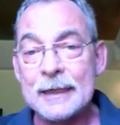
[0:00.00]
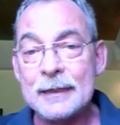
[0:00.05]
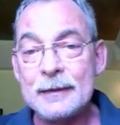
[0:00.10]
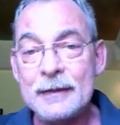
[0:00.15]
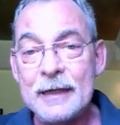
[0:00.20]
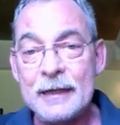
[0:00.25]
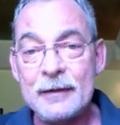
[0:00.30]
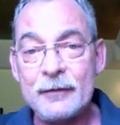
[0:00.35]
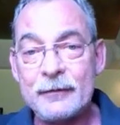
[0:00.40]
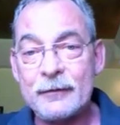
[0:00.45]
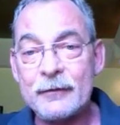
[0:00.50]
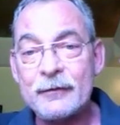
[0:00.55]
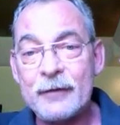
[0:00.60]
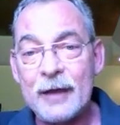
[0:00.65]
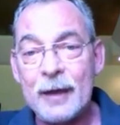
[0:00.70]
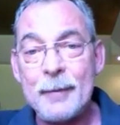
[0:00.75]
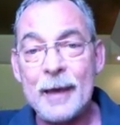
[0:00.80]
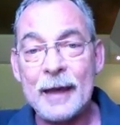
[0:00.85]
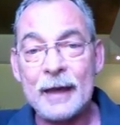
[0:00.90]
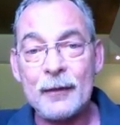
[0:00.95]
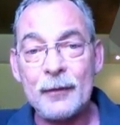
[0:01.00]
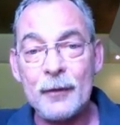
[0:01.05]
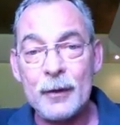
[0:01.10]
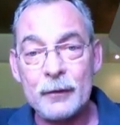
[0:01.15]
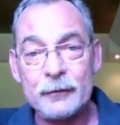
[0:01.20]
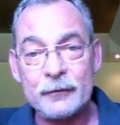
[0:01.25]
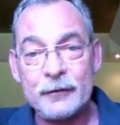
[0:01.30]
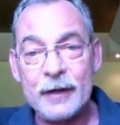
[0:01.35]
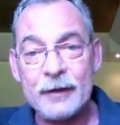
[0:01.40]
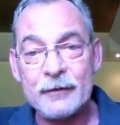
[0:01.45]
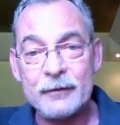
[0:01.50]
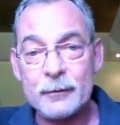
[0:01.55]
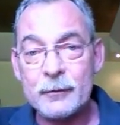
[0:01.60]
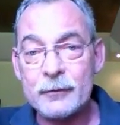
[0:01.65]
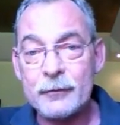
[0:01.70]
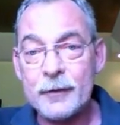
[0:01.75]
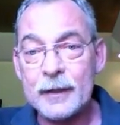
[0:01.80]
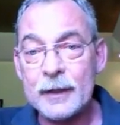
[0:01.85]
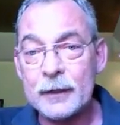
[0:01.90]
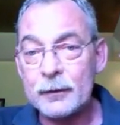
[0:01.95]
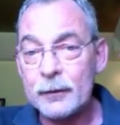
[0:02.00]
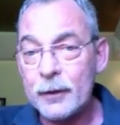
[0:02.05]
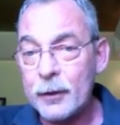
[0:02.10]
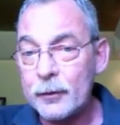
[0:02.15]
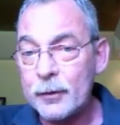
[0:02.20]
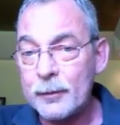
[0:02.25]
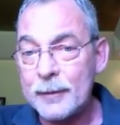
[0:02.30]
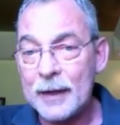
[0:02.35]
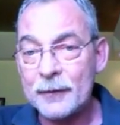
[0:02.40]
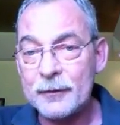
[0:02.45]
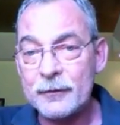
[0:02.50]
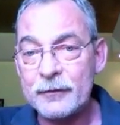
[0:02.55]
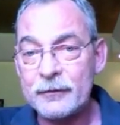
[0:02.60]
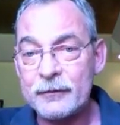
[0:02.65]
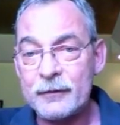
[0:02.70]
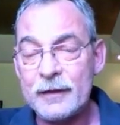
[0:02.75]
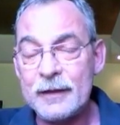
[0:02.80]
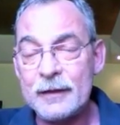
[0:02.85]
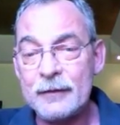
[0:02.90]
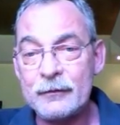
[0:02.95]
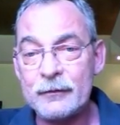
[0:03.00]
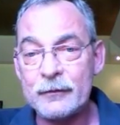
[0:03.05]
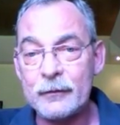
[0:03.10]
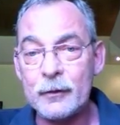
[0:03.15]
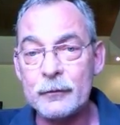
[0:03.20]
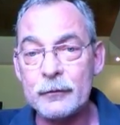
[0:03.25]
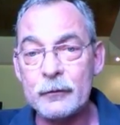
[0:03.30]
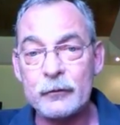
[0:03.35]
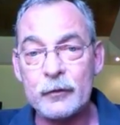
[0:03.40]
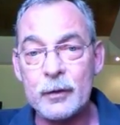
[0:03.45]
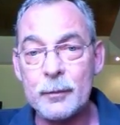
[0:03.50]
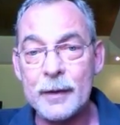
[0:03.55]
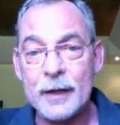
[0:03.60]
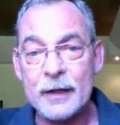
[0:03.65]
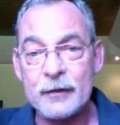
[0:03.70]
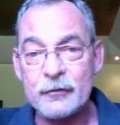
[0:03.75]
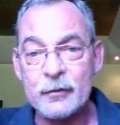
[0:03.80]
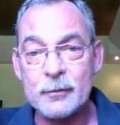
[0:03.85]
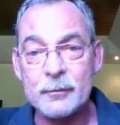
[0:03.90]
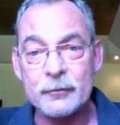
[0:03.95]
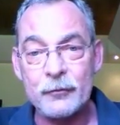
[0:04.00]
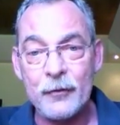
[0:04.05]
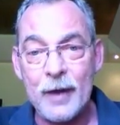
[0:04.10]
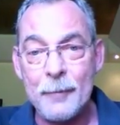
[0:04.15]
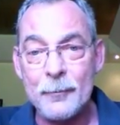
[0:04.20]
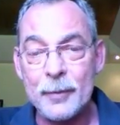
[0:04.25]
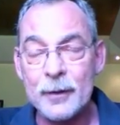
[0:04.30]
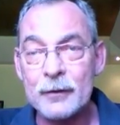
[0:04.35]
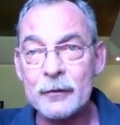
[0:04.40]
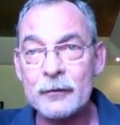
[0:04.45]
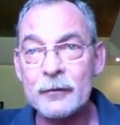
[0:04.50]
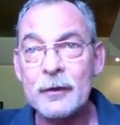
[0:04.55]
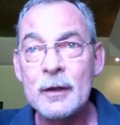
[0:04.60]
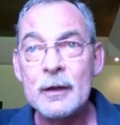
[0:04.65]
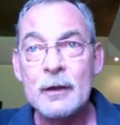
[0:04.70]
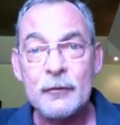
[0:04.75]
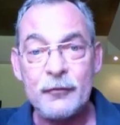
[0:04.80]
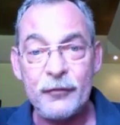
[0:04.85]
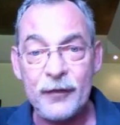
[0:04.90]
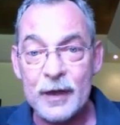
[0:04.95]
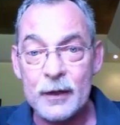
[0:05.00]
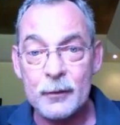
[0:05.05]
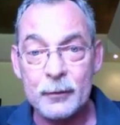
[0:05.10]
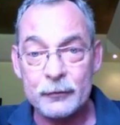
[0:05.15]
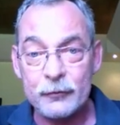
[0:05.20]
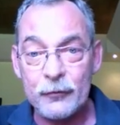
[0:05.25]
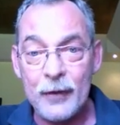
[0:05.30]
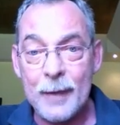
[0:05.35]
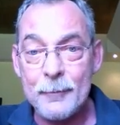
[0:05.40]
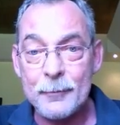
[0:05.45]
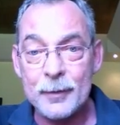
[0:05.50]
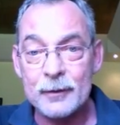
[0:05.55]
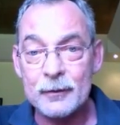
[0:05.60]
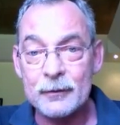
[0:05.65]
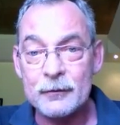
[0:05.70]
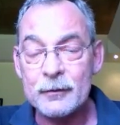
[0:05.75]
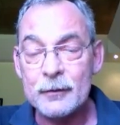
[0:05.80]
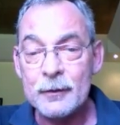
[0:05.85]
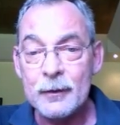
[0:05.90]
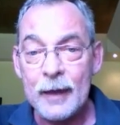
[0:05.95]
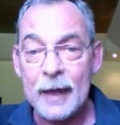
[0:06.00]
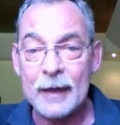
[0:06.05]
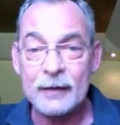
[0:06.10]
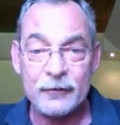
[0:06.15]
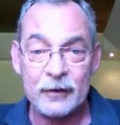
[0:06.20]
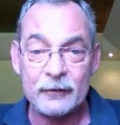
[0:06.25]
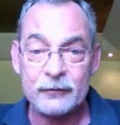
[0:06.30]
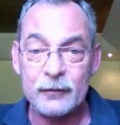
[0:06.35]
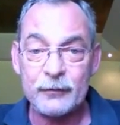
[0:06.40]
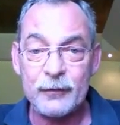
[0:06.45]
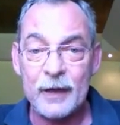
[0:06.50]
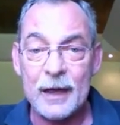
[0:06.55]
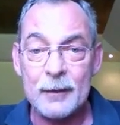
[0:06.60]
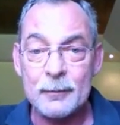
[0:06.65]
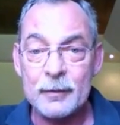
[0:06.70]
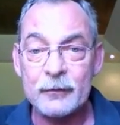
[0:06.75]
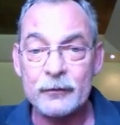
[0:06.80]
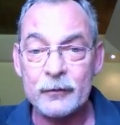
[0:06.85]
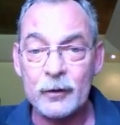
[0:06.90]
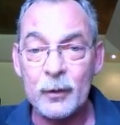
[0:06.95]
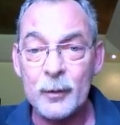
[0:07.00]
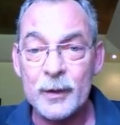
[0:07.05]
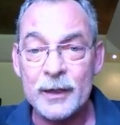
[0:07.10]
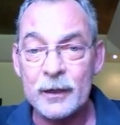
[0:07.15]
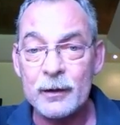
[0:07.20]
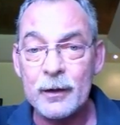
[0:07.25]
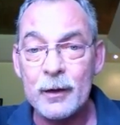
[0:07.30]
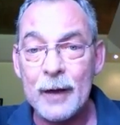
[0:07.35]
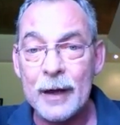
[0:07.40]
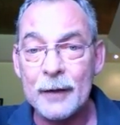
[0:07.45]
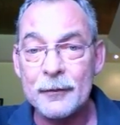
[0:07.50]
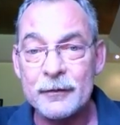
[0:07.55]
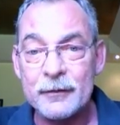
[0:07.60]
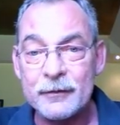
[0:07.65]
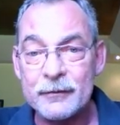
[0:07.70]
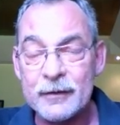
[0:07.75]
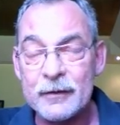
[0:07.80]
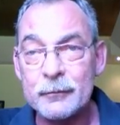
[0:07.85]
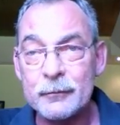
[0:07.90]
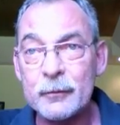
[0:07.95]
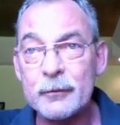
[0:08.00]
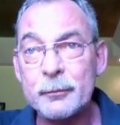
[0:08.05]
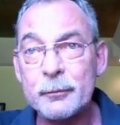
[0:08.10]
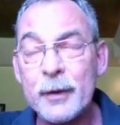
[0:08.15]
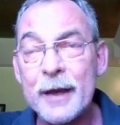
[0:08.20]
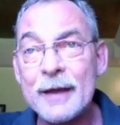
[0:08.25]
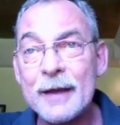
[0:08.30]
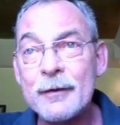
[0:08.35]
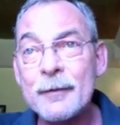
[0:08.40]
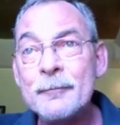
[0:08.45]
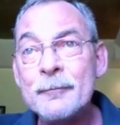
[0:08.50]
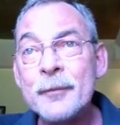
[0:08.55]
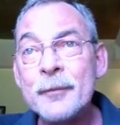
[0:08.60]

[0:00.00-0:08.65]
Needless to say, back in those days there was very little known about the disease, so discrimination was rampant, fear was rampant, and justifiably so. We didn't know how the disease was spread.